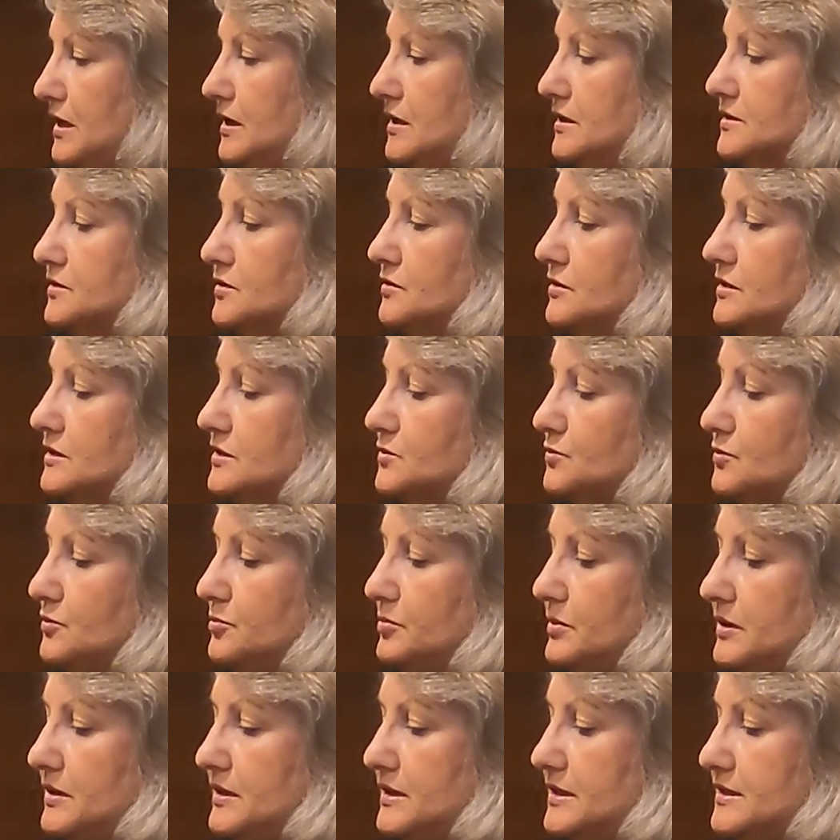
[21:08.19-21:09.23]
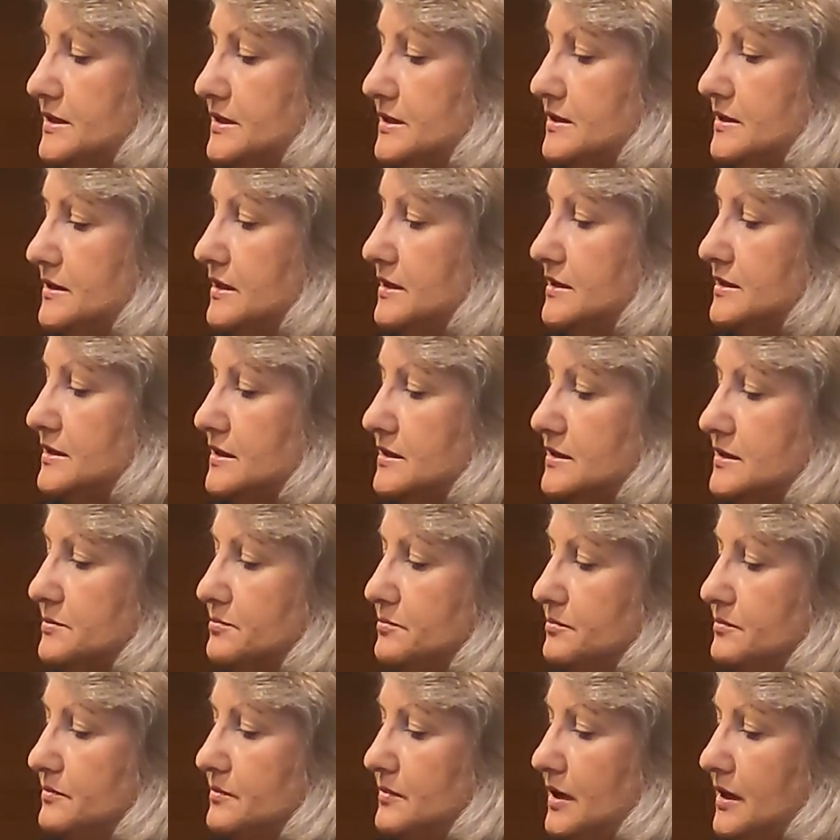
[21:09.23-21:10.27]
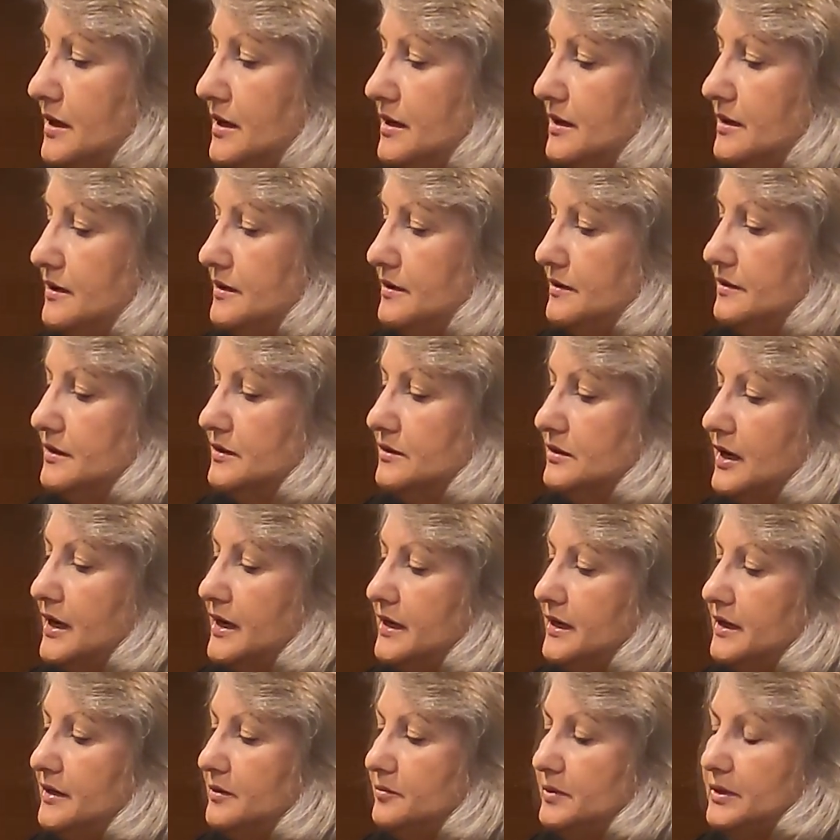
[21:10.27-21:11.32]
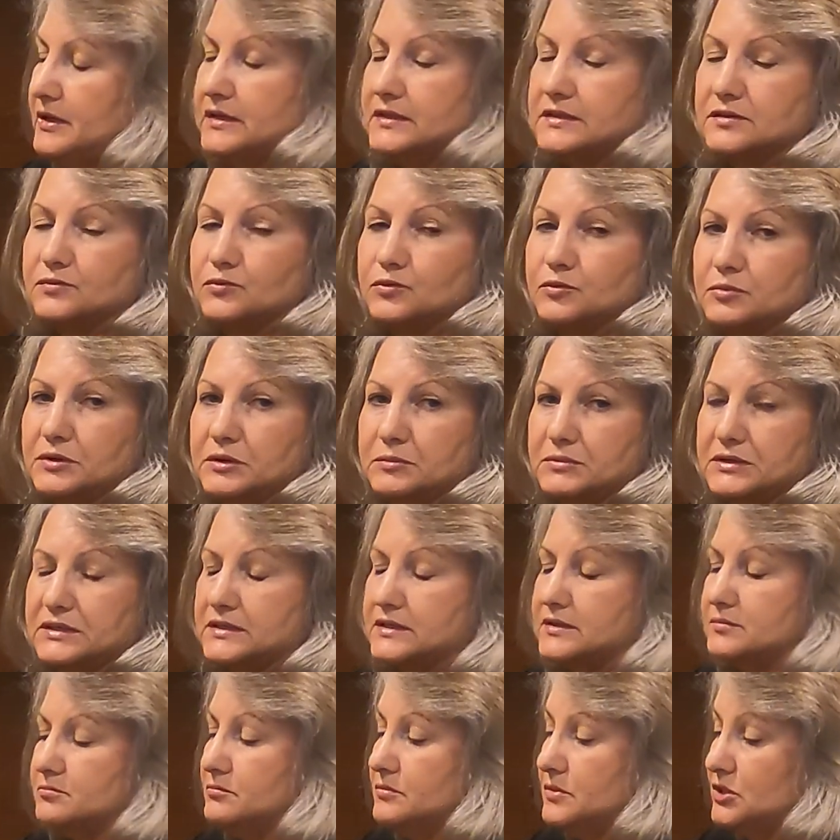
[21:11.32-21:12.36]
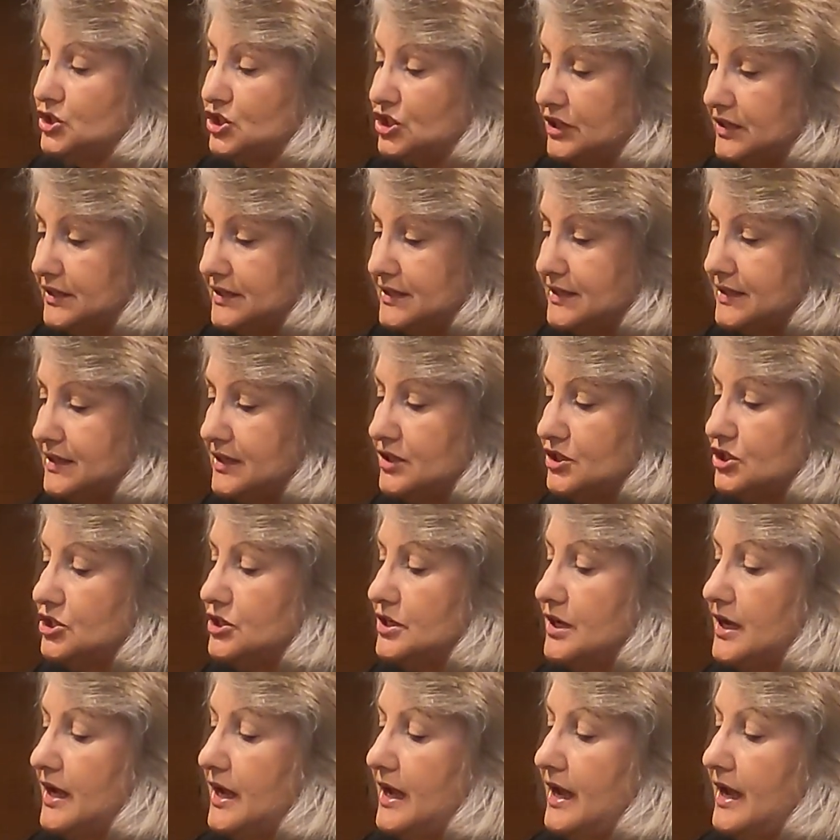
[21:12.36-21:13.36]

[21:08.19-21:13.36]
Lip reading: So this will be, this is the lining piece will be machine stitched,